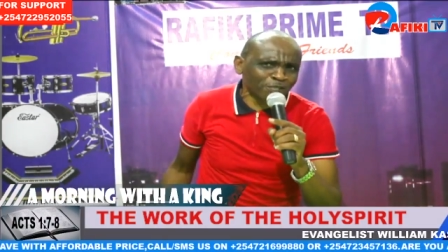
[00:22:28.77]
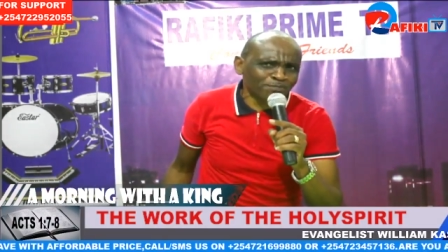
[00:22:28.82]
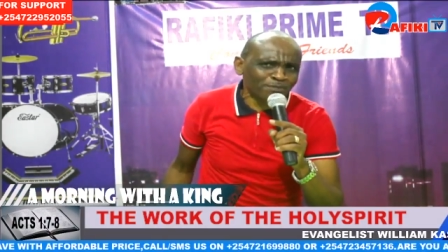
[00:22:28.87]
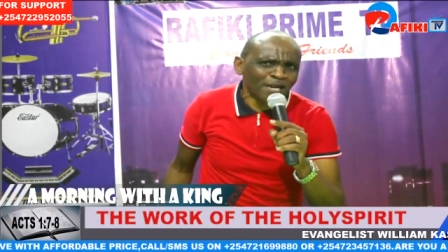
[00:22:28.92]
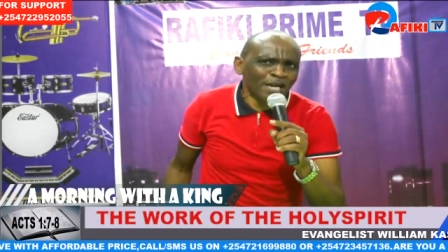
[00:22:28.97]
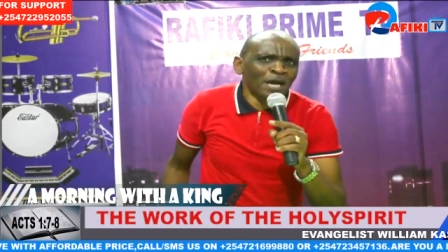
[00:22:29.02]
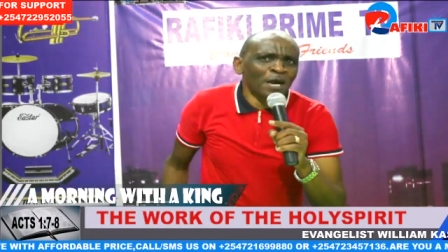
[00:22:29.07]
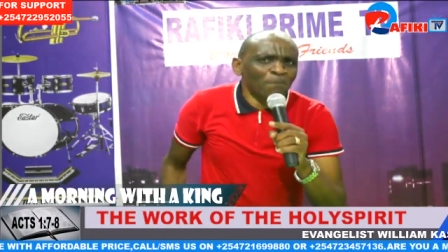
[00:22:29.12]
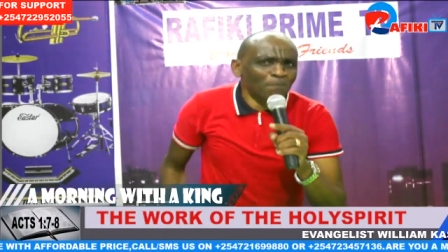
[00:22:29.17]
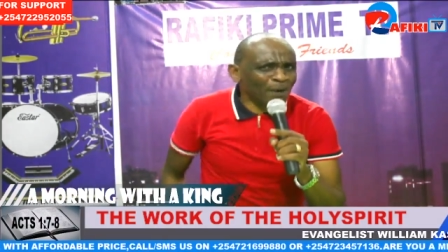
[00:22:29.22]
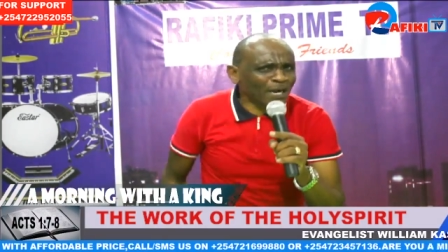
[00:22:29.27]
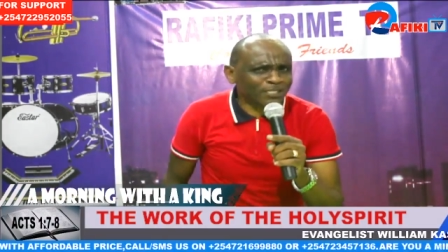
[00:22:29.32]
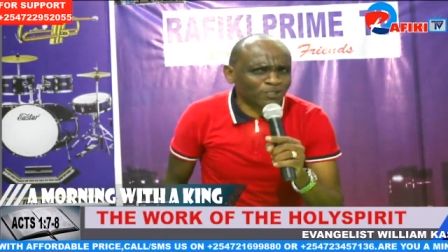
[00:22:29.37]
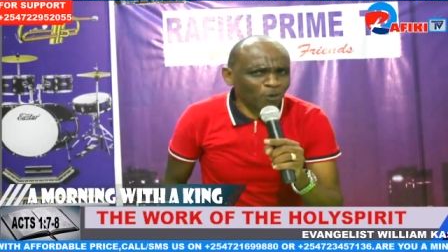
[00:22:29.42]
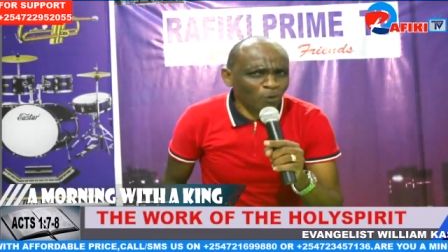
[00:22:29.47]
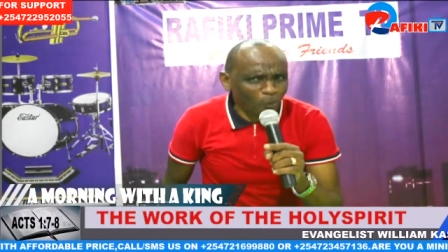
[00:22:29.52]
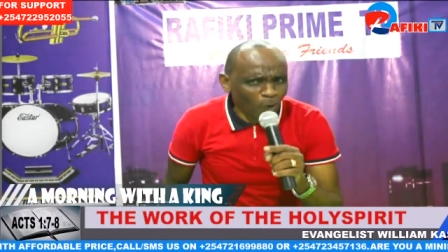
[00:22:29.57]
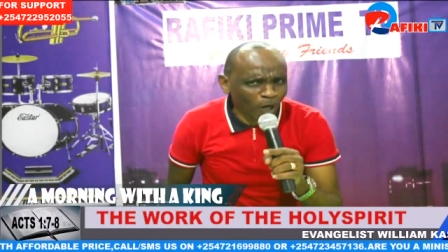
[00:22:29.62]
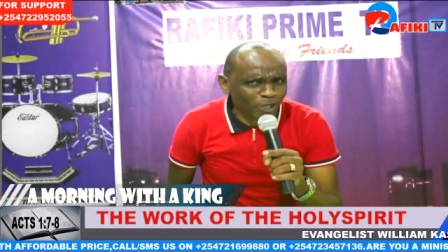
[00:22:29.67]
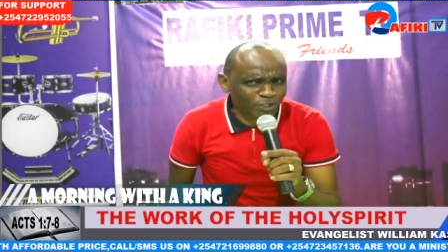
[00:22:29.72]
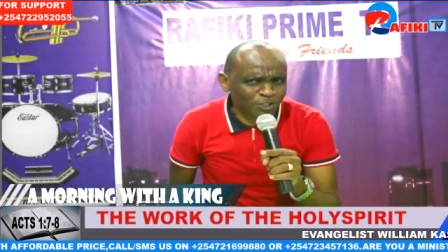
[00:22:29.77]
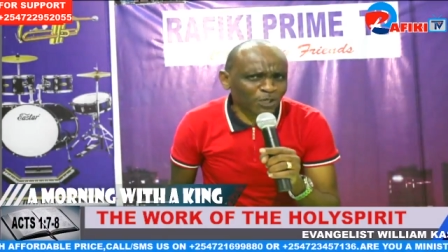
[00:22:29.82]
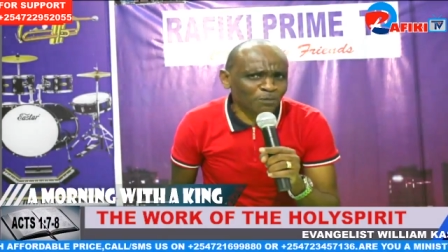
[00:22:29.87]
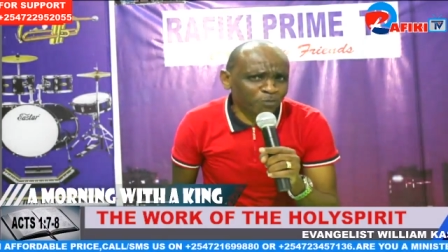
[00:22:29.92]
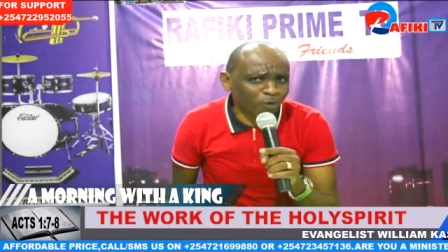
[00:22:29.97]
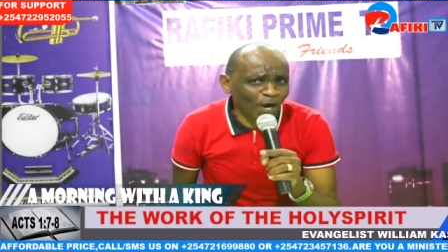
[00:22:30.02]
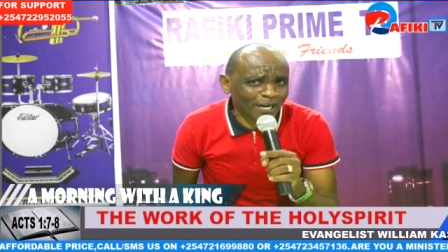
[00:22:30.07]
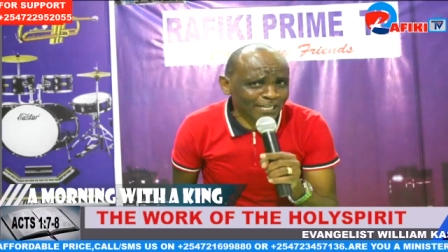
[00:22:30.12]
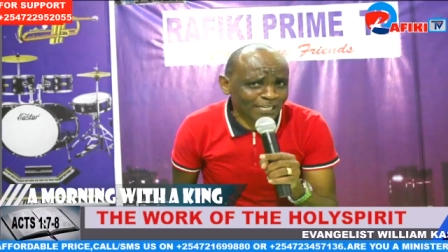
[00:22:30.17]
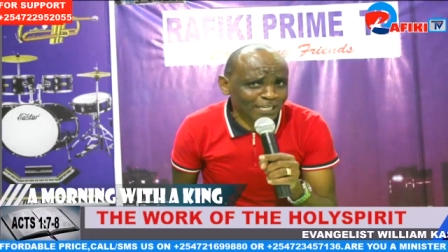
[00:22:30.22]
but to worship what
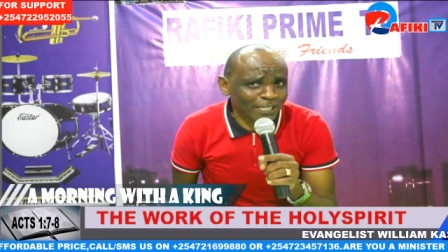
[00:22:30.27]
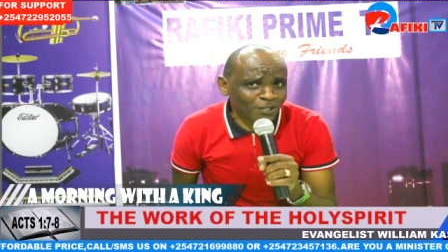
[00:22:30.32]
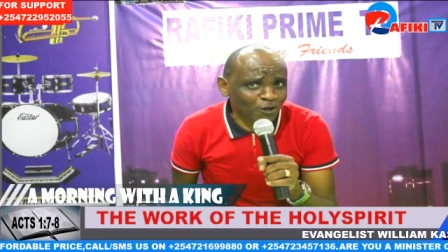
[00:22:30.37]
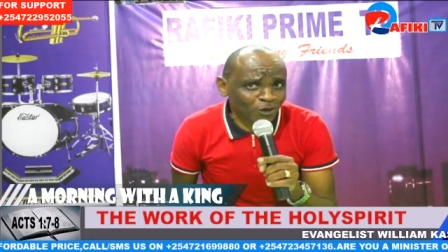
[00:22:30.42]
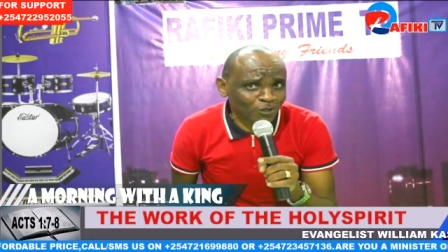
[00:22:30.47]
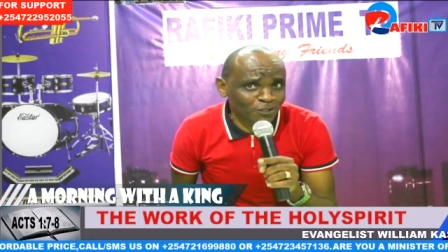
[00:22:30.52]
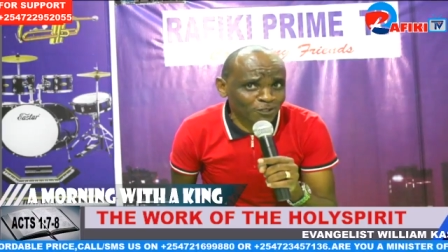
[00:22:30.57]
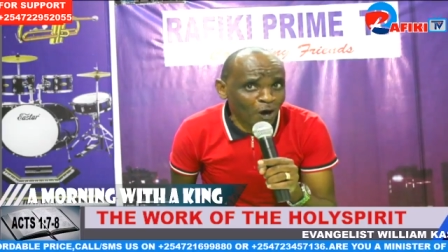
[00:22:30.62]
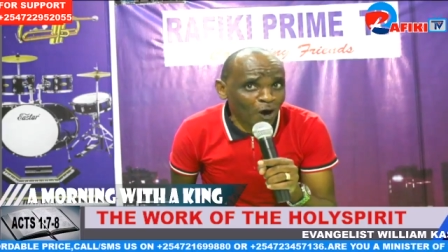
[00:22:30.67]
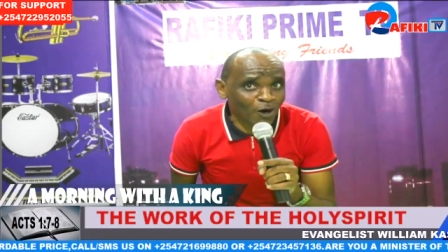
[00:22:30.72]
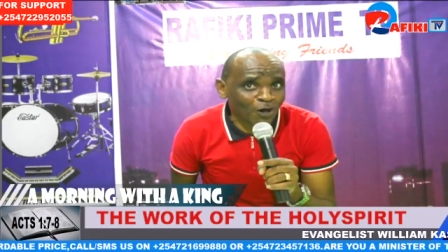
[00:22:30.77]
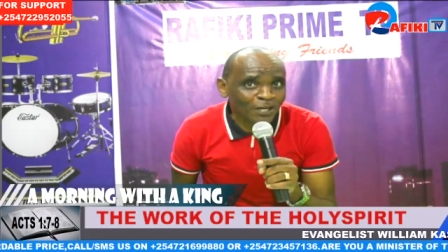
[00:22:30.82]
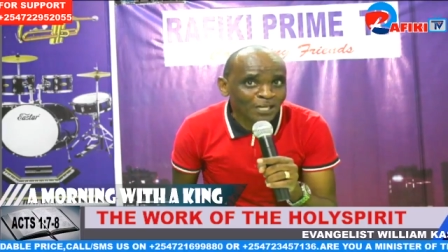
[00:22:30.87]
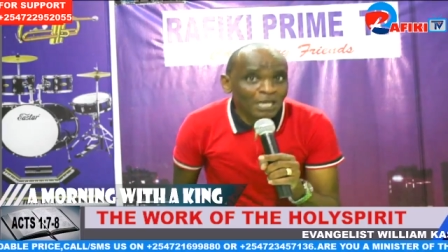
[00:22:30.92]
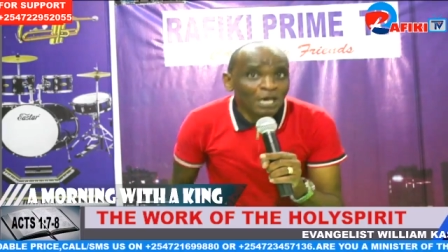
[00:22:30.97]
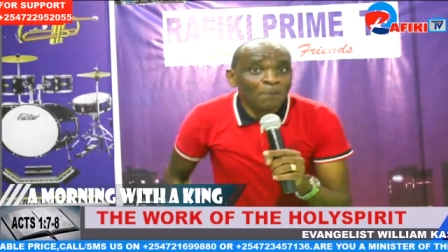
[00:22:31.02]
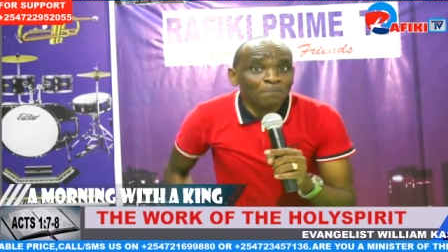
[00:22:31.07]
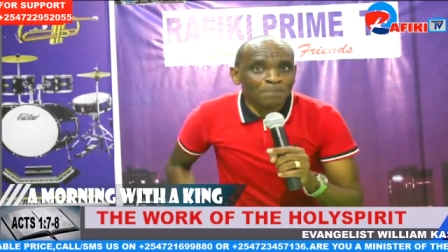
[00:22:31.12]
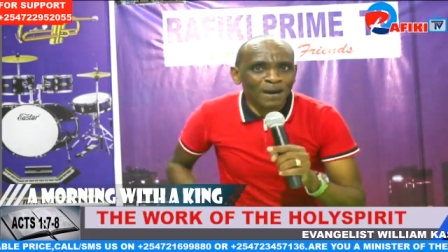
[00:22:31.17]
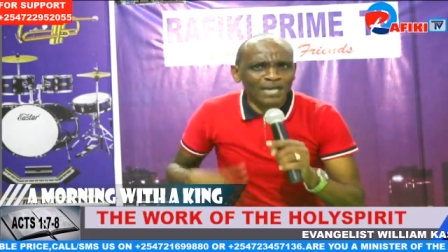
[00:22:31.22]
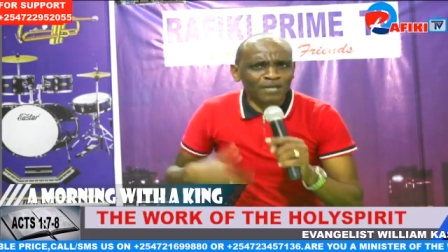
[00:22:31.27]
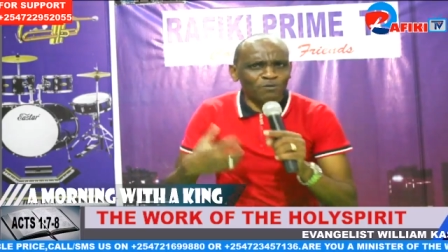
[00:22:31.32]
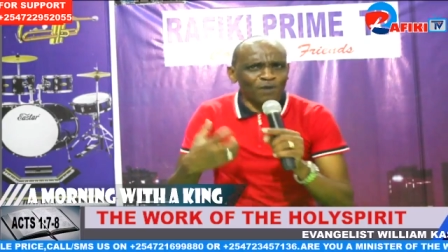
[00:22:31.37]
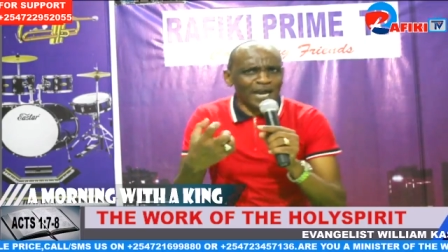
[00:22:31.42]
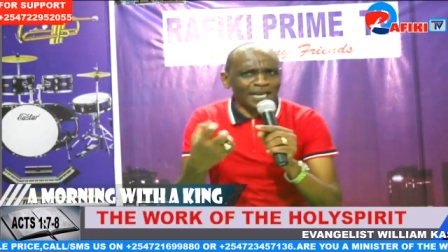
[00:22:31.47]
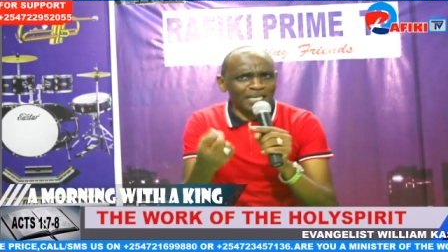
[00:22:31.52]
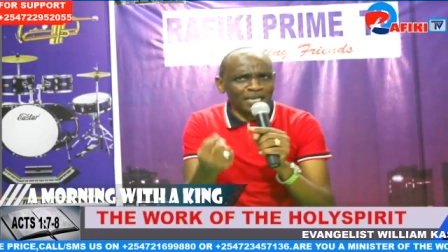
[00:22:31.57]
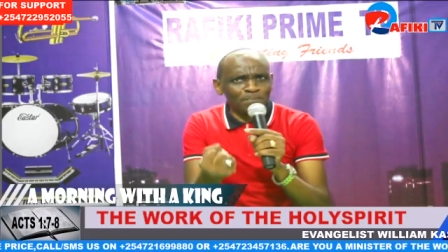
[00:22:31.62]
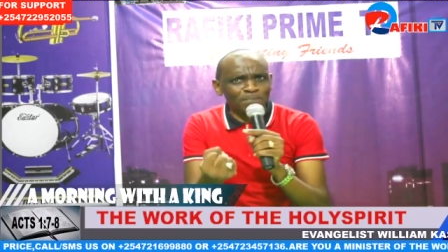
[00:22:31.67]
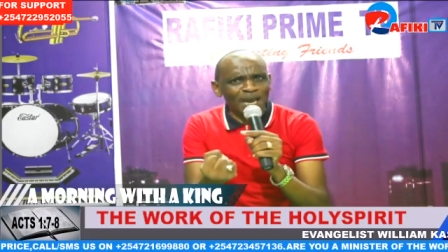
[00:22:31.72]
he did not know. But when he
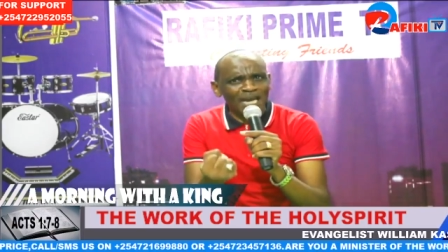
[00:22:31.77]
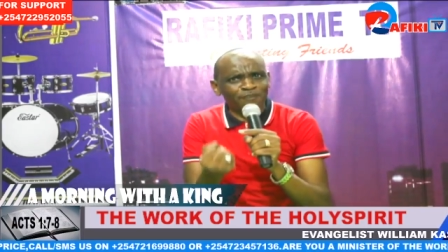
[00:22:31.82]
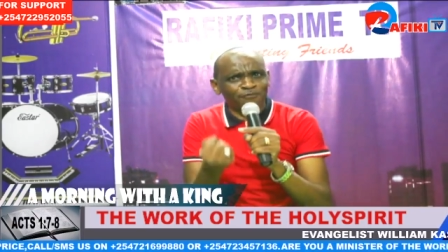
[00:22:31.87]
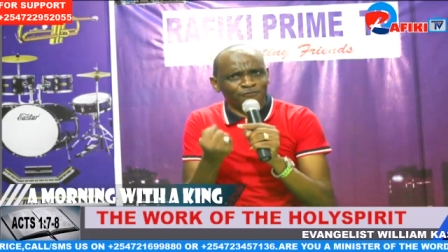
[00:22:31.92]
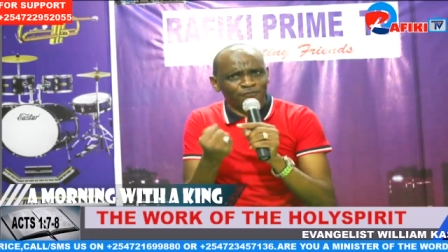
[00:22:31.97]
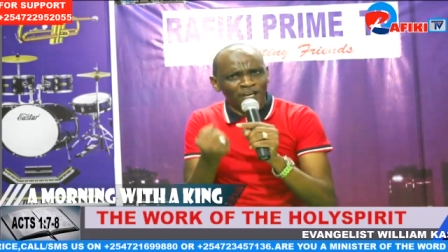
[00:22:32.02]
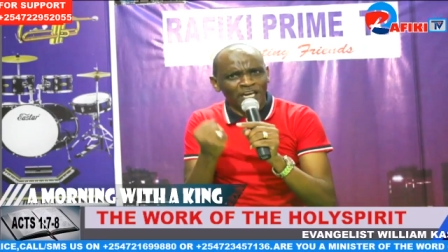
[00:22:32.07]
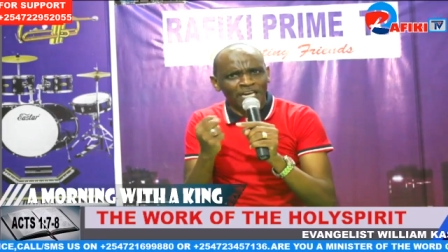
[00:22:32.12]
met Philip,